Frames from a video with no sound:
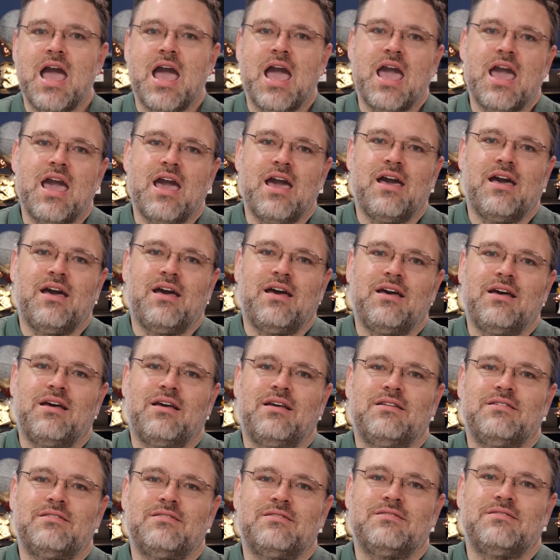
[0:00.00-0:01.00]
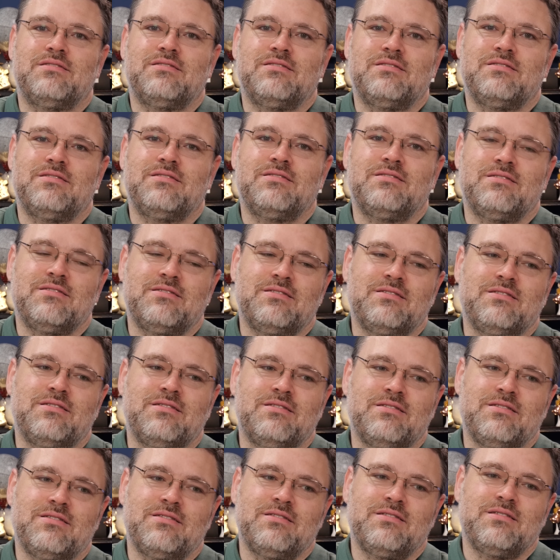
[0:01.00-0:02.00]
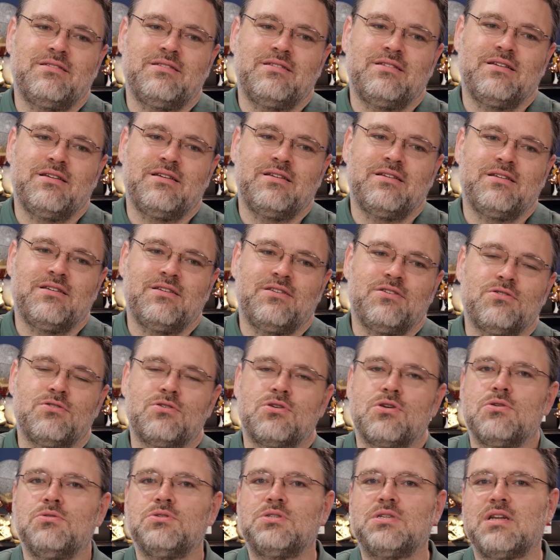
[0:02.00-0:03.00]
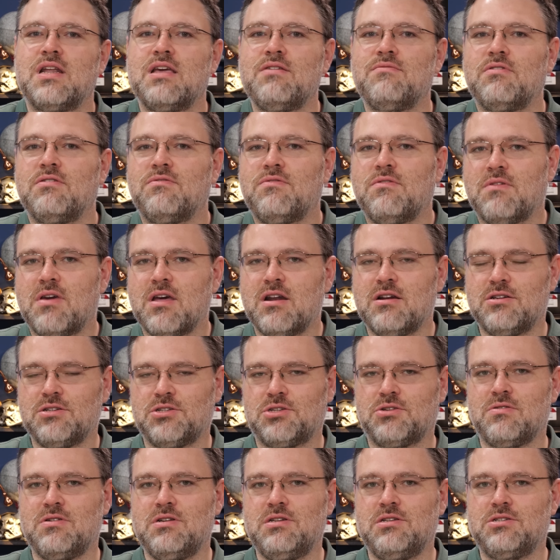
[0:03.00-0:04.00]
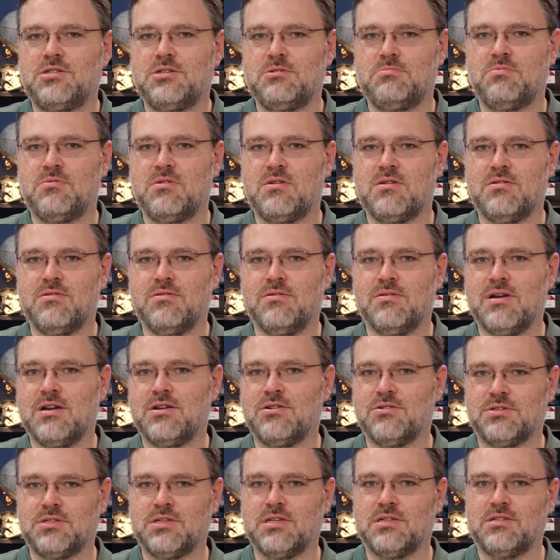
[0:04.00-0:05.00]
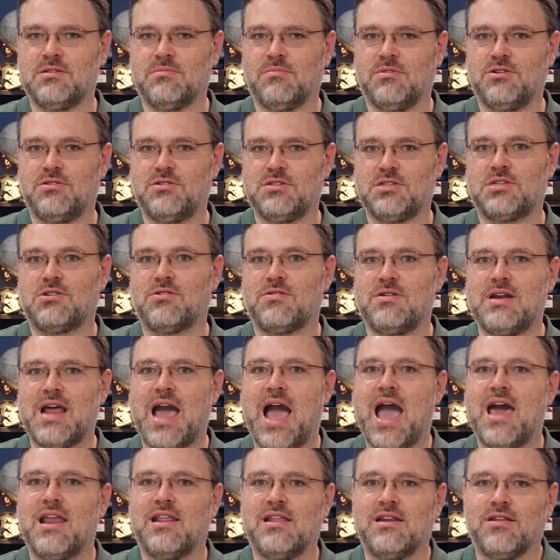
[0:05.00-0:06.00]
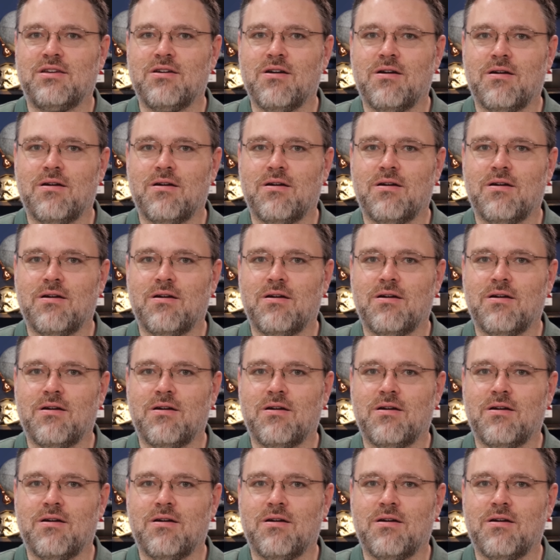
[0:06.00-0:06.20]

And uh, you use it even if you've got a discrete GPU in your system, a discrete add-in